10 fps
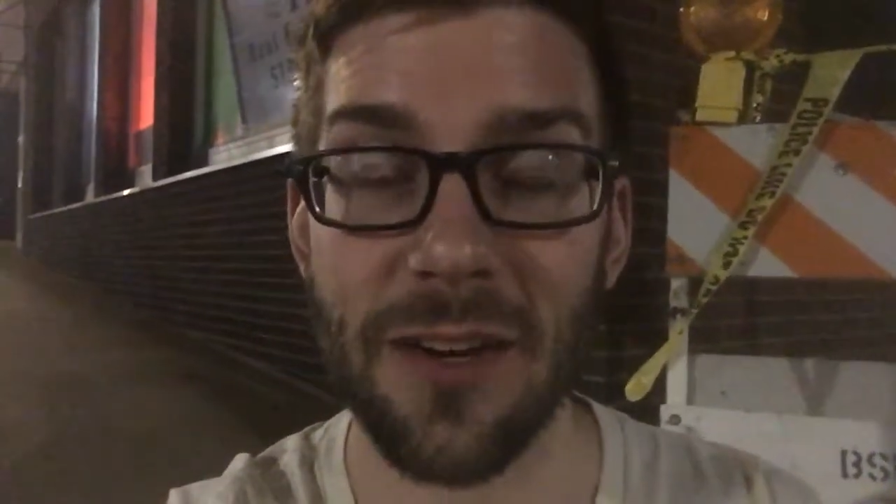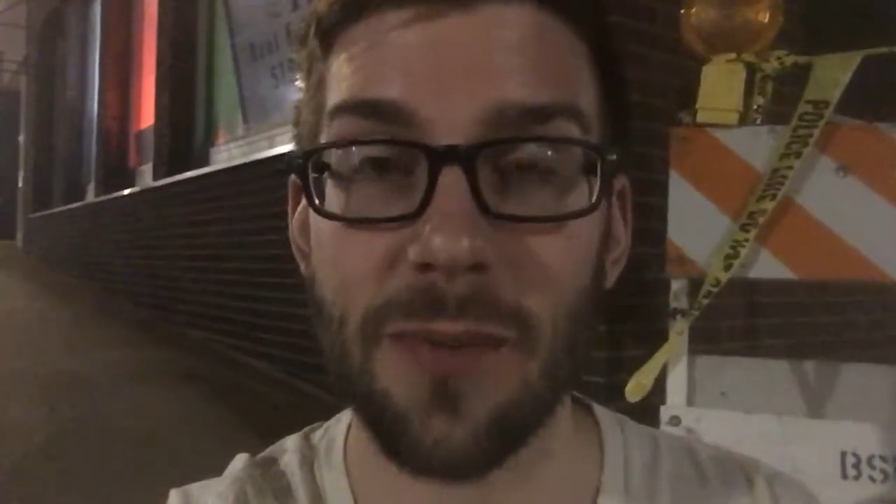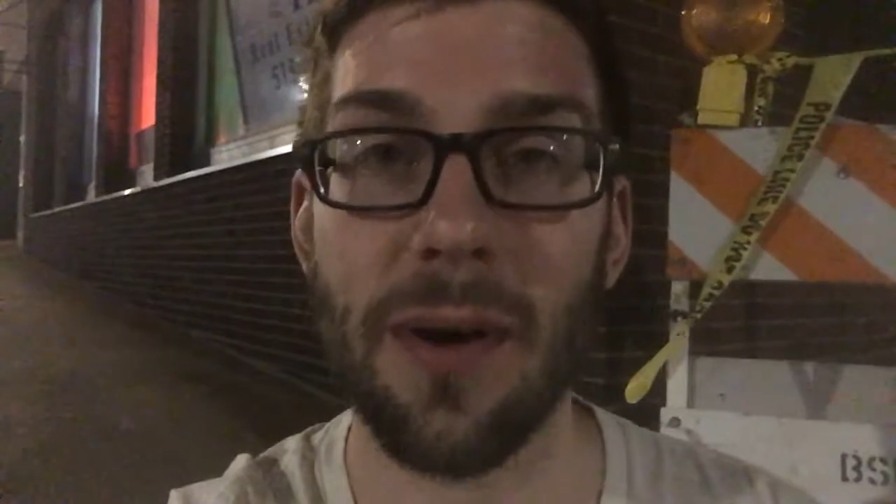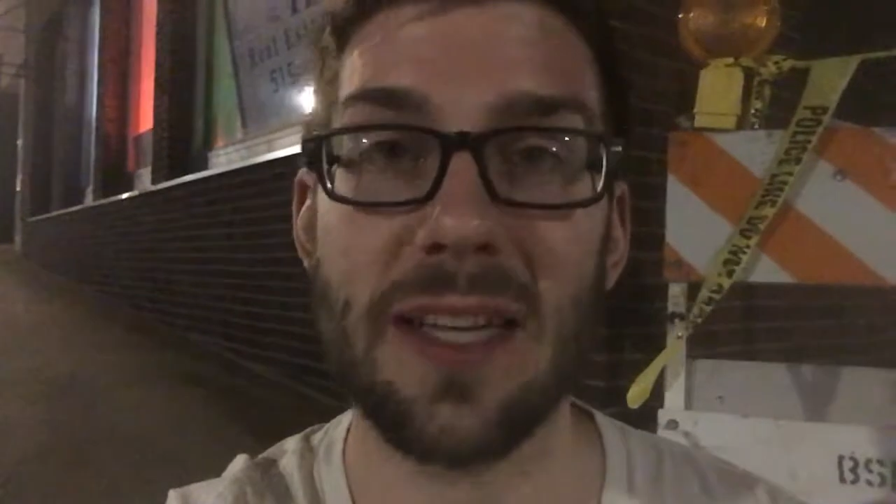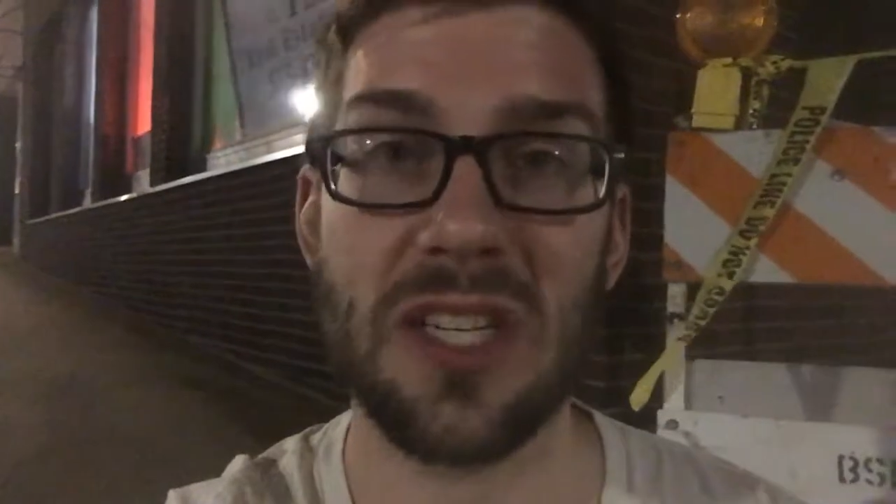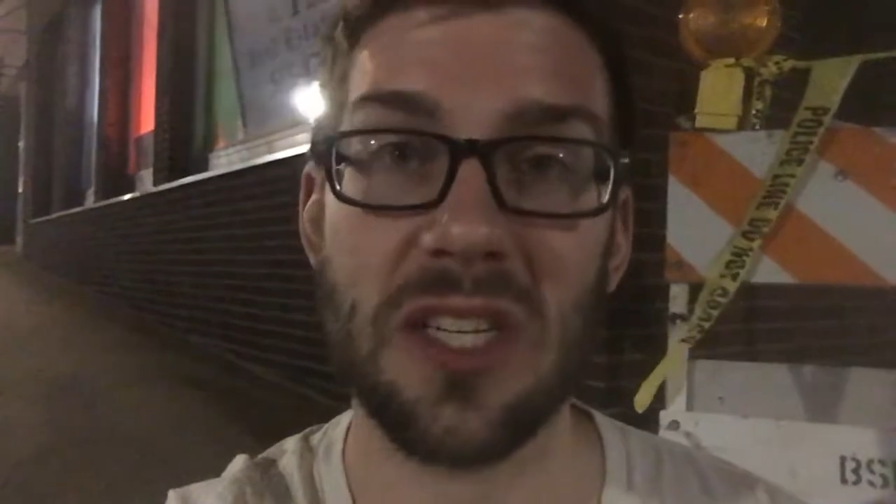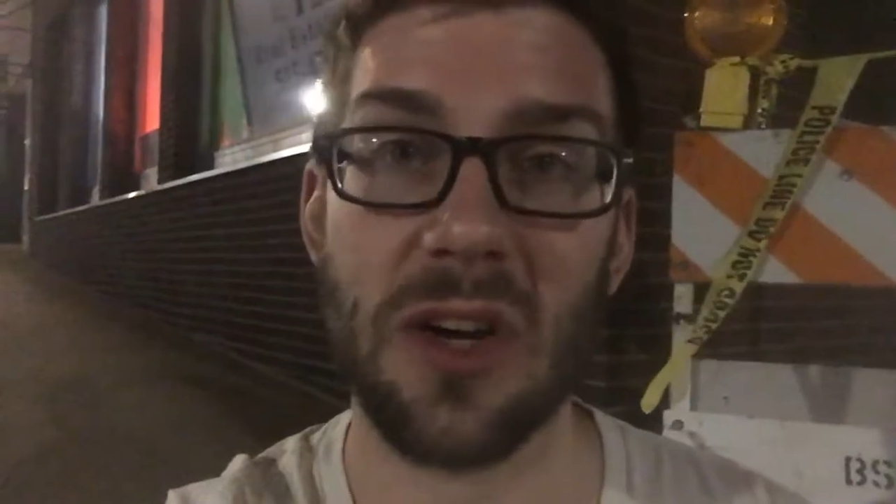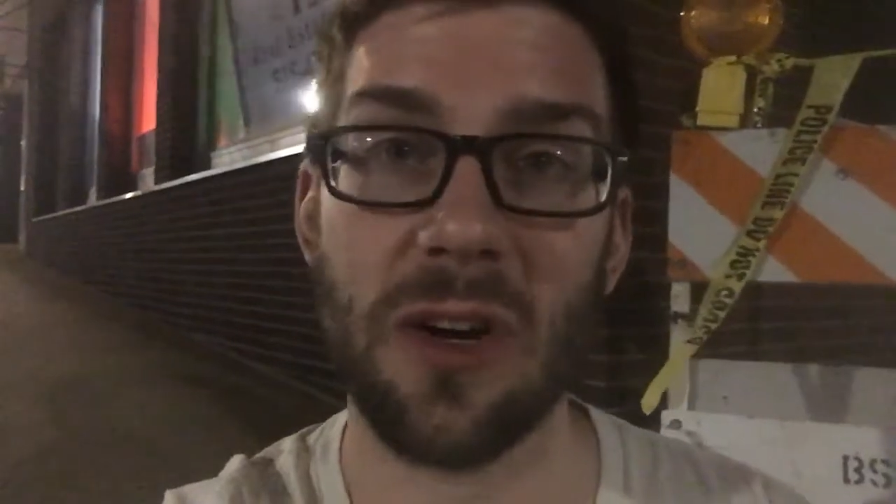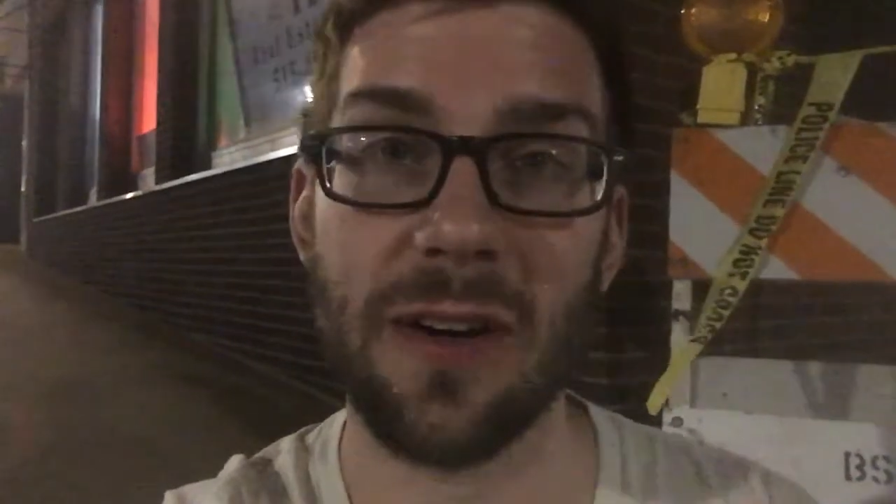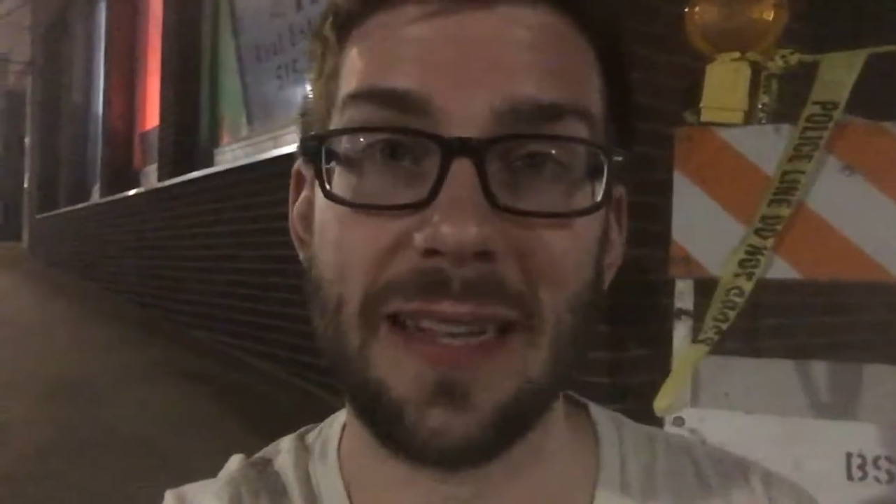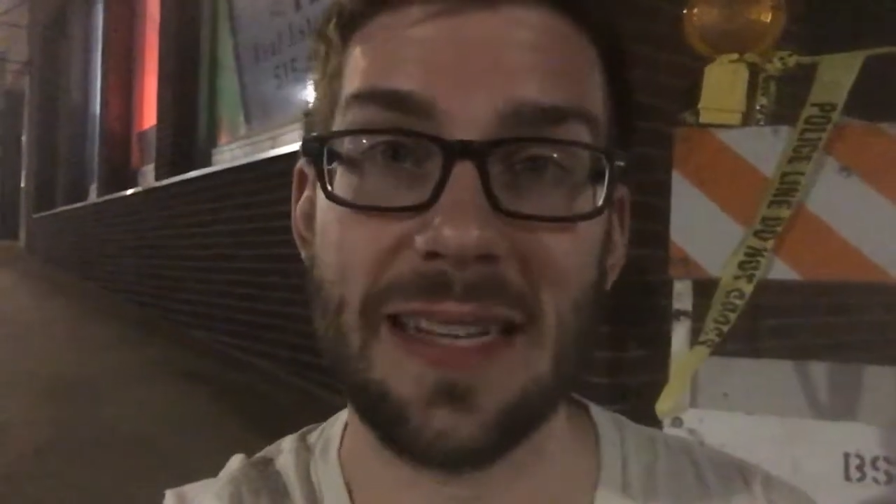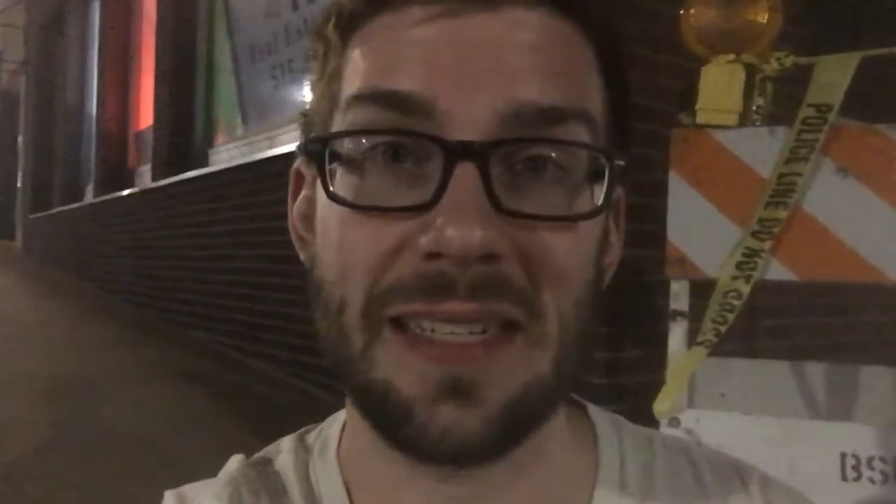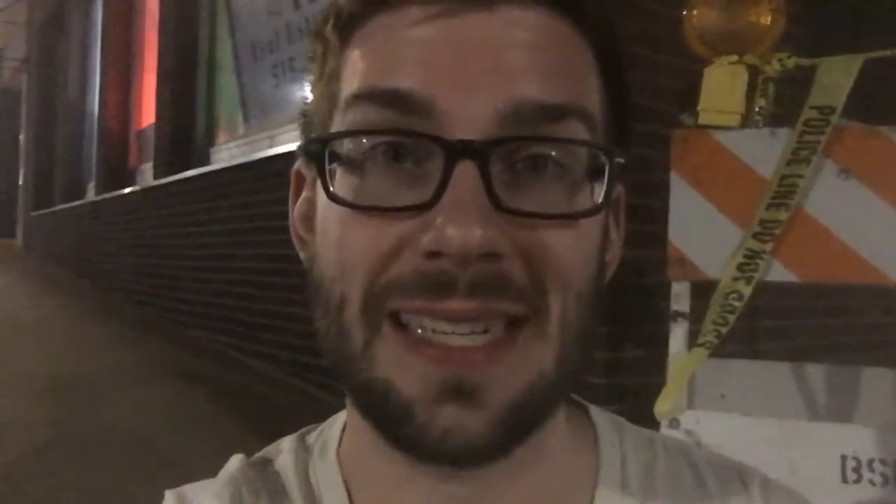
your brain is just currently